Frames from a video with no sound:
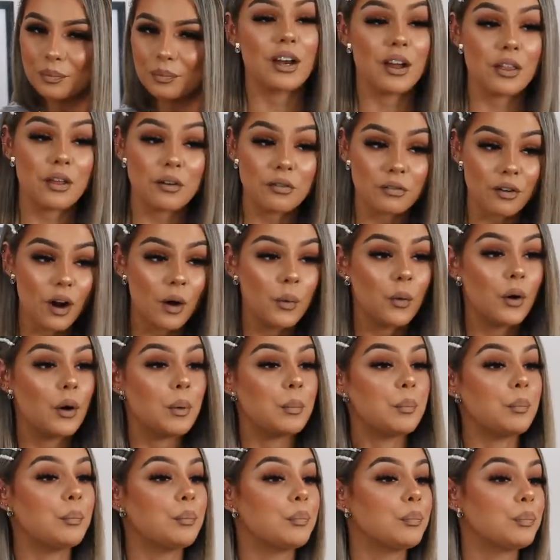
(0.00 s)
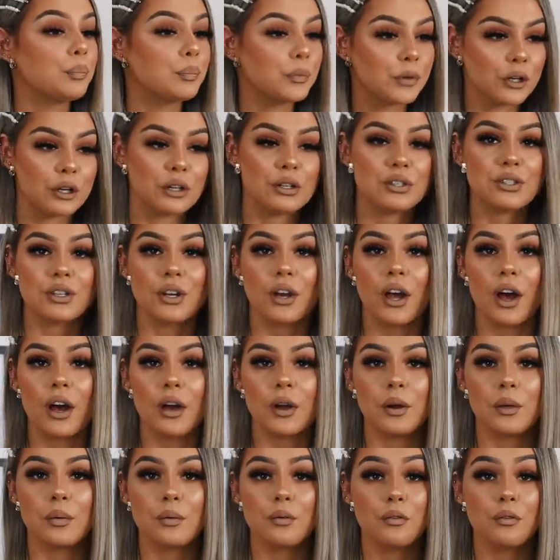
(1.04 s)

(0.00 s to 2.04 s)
Another throw on. Good to go.